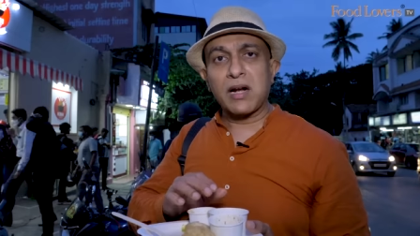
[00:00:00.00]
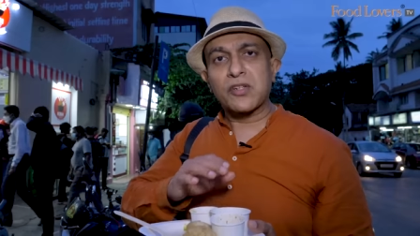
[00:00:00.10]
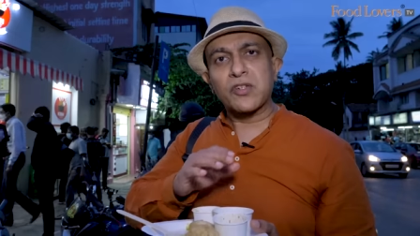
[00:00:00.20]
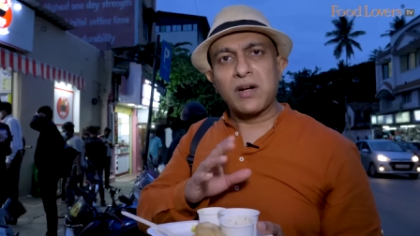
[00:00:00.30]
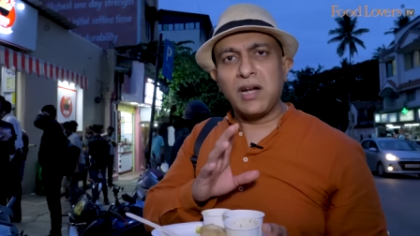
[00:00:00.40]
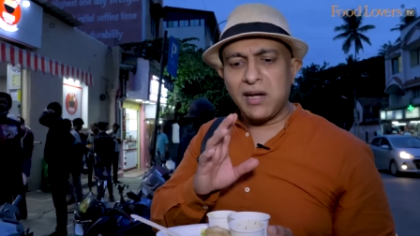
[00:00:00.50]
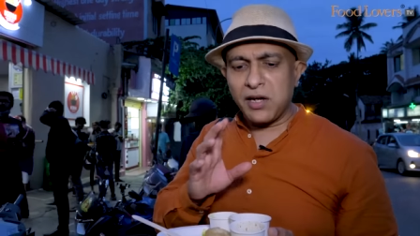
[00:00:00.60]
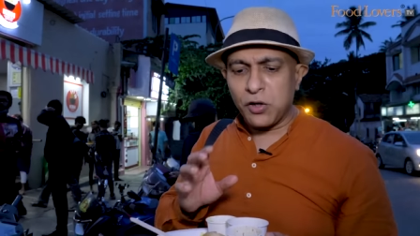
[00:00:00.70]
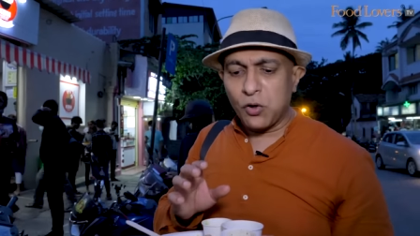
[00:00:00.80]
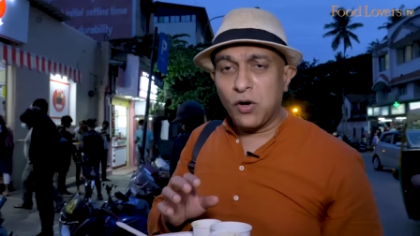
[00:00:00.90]
that'll certainly
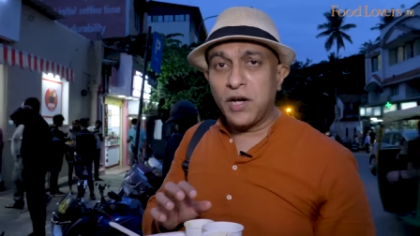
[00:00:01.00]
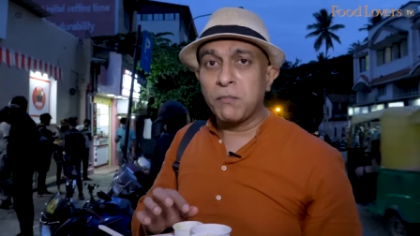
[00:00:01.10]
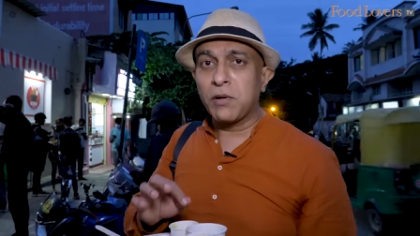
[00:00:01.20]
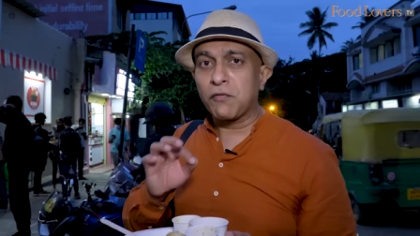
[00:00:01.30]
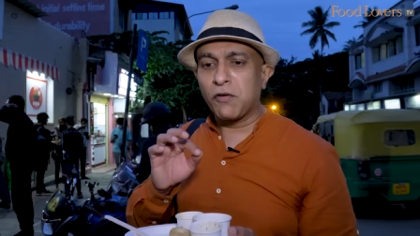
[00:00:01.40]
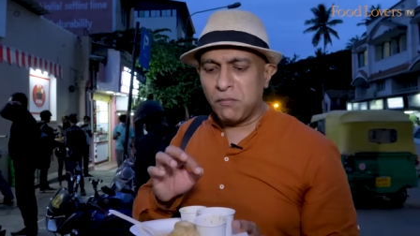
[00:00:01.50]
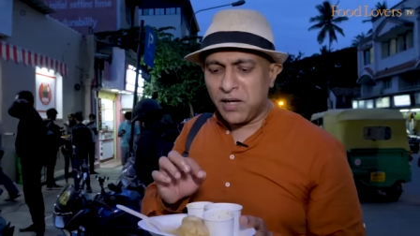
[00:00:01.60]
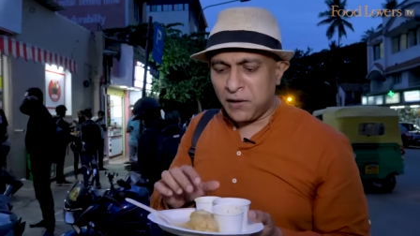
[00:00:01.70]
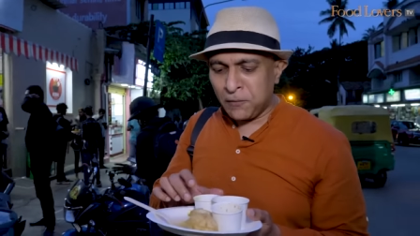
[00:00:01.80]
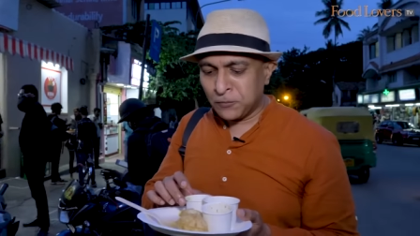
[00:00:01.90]
get you going. But for me,